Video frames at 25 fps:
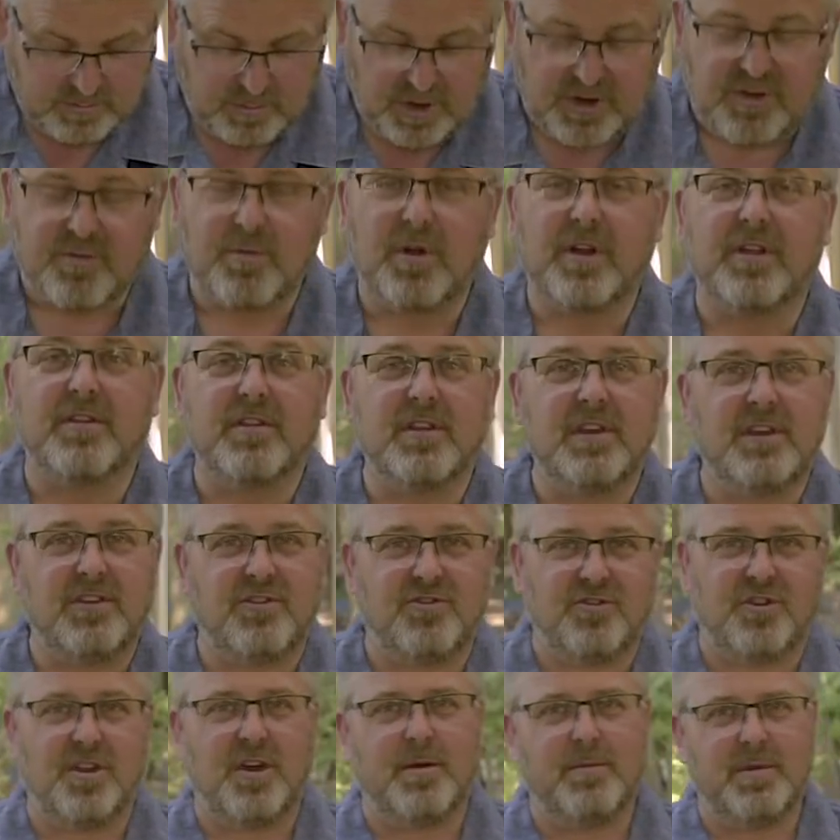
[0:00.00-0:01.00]
which one of these
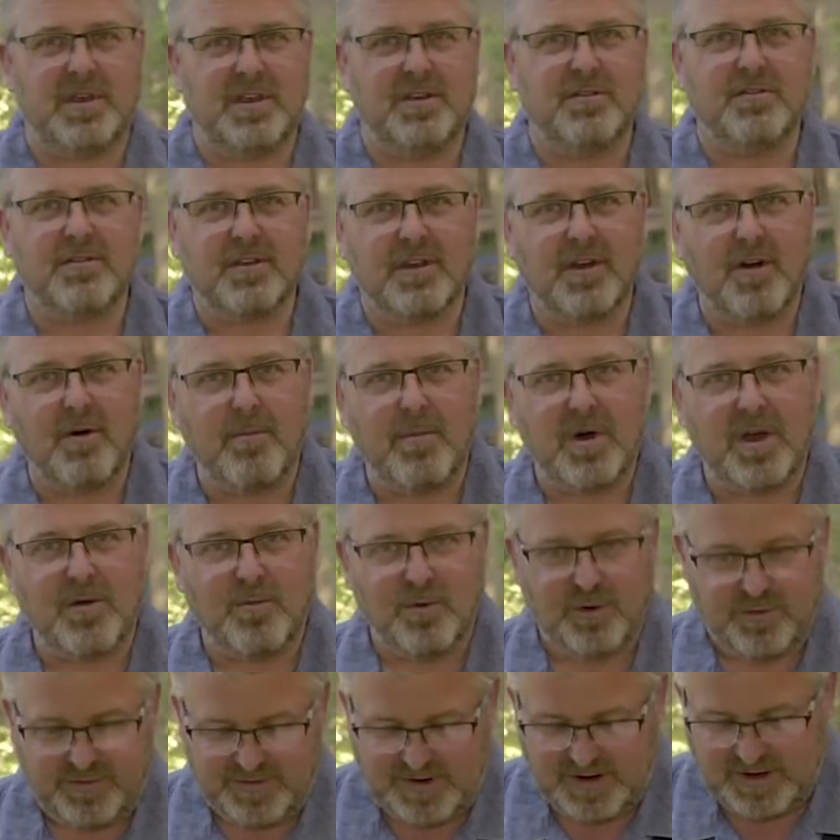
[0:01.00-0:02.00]
should I be using on my
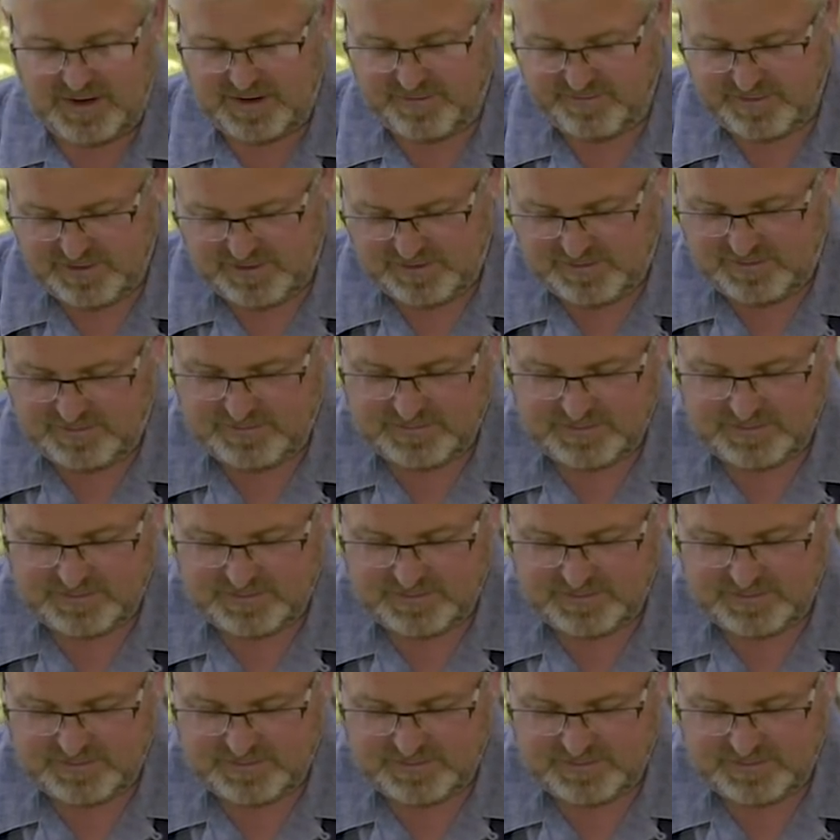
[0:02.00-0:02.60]
wood-fired oven?